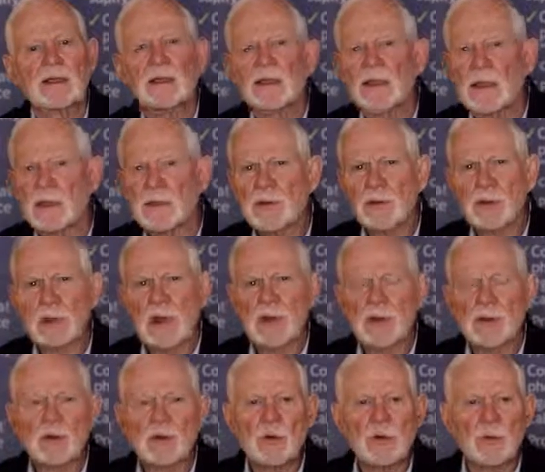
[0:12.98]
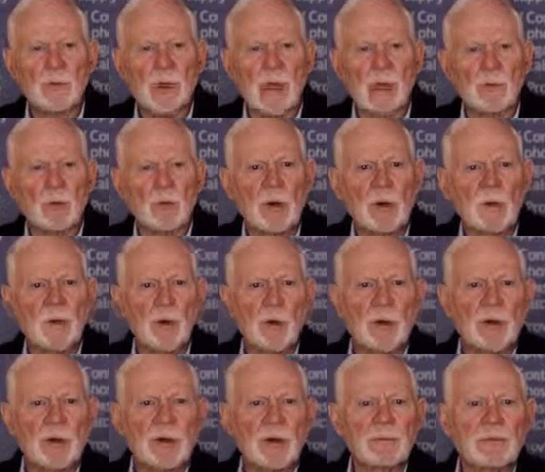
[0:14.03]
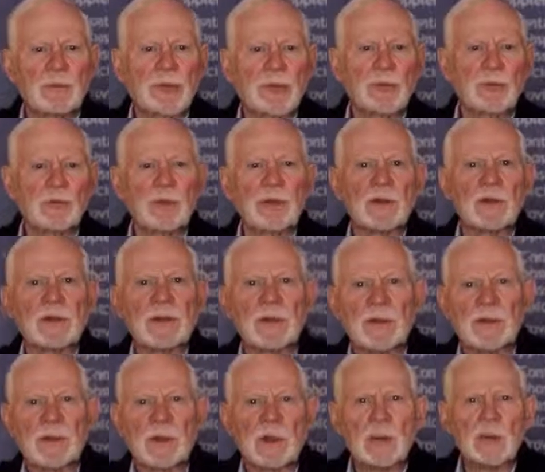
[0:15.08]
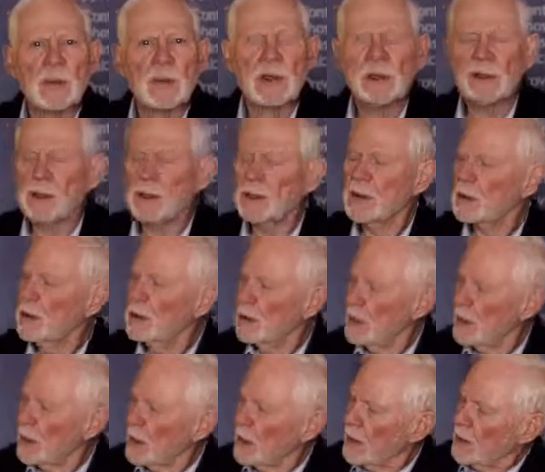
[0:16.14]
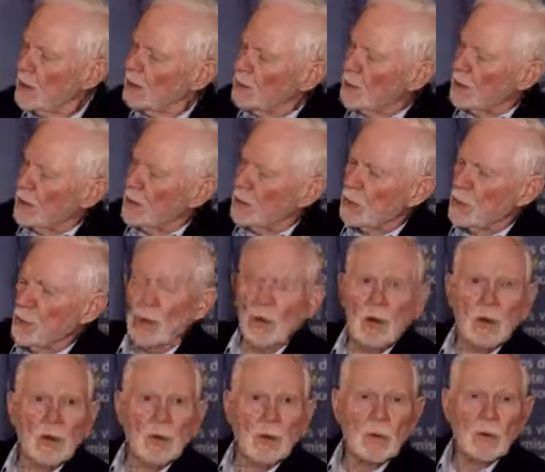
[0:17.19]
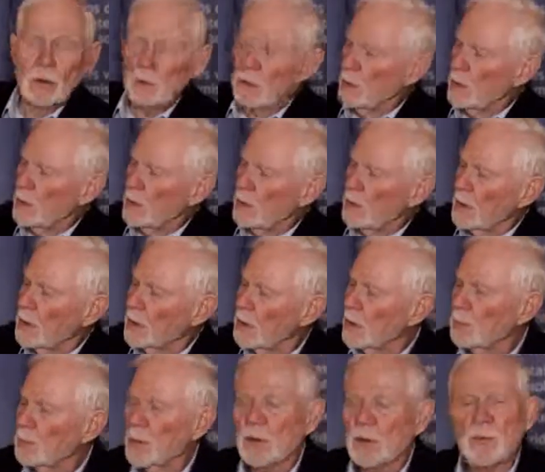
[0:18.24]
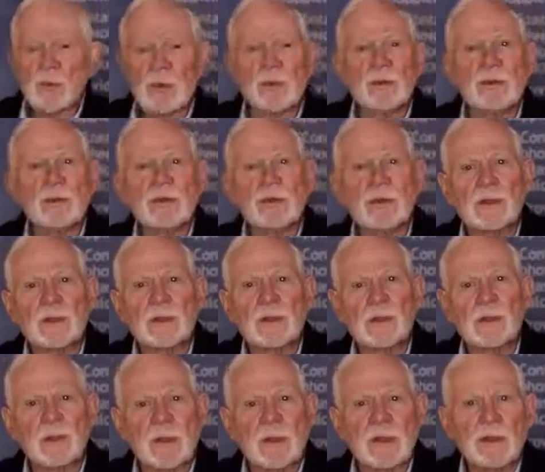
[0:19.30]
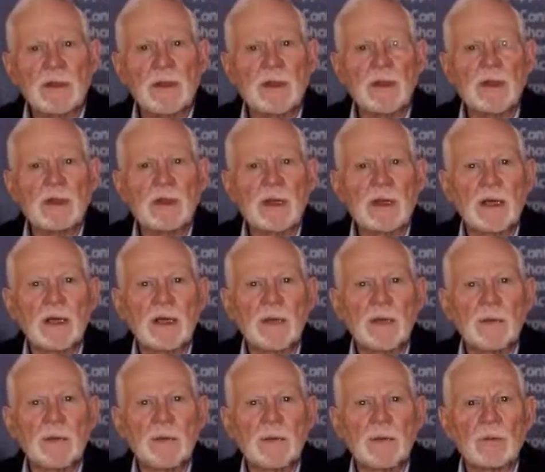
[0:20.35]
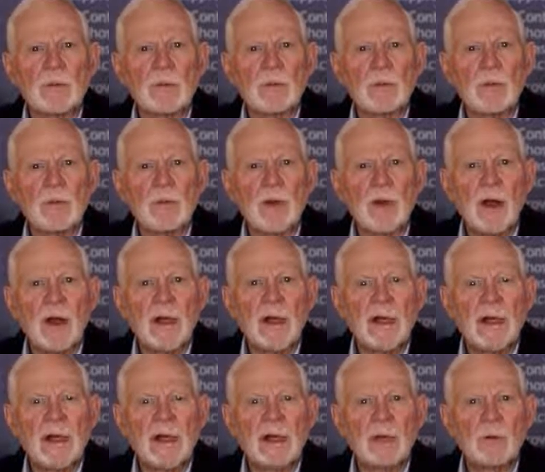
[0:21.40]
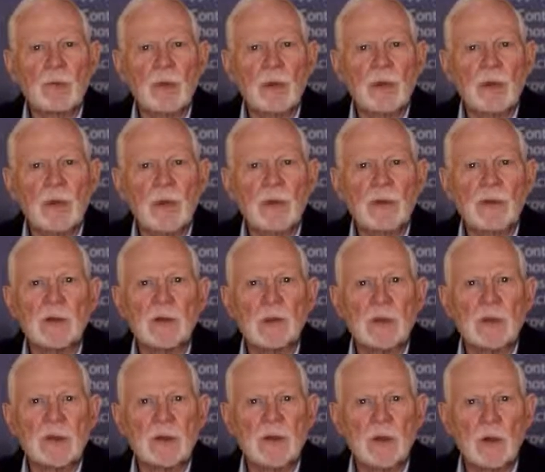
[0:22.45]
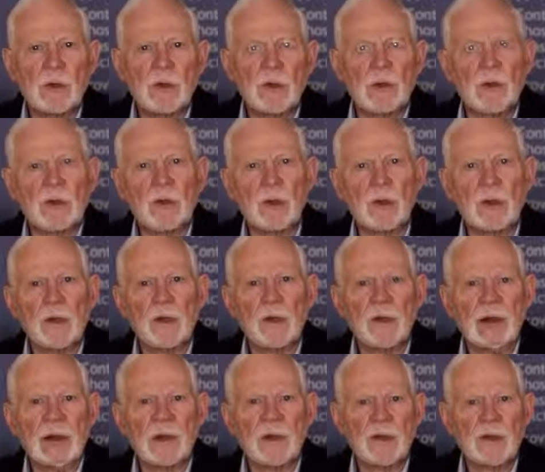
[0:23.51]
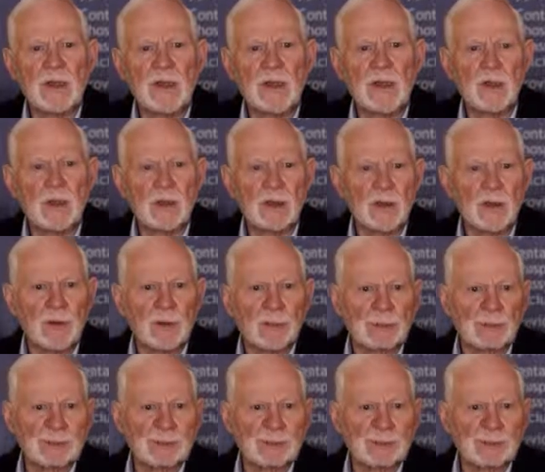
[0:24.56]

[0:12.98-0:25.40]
Yesterday's newspaper reported that Pinterest suspended, and here's the article, that Pinterest suspended providing any results on searches on vaccinations.